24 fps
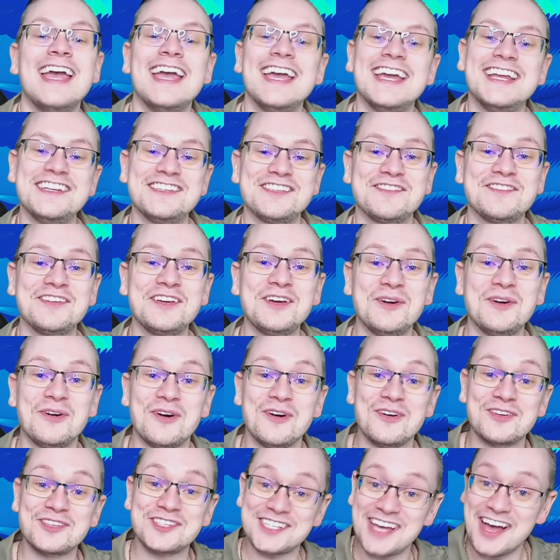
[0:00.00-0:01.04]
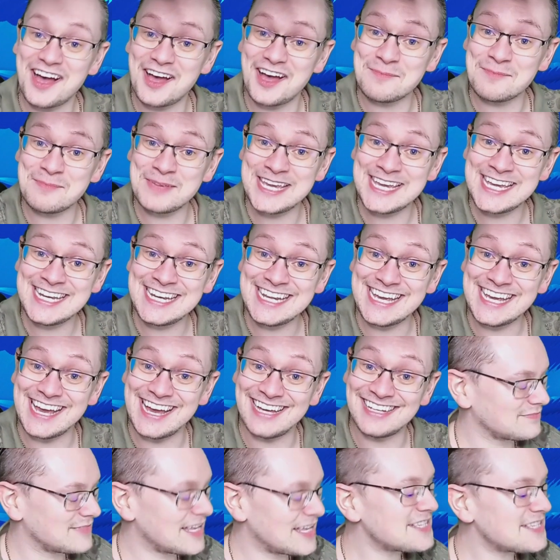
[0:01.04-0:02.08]
It is, of course,
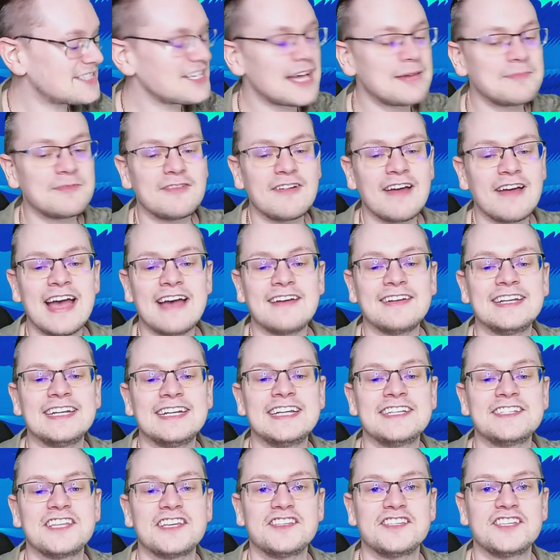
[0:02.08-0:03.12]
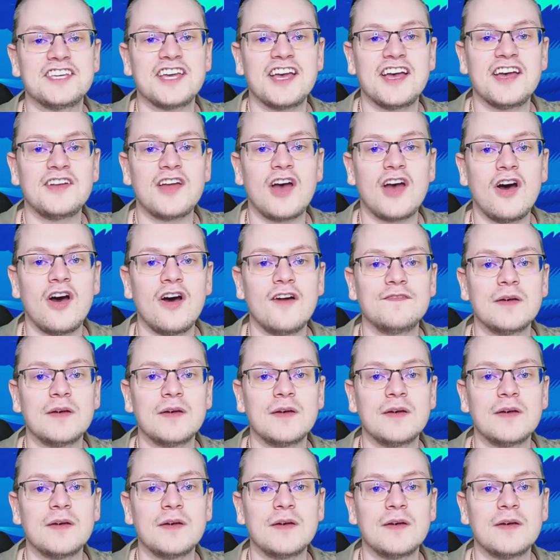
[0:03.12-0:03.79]
Armenia. This time around, it is the turn of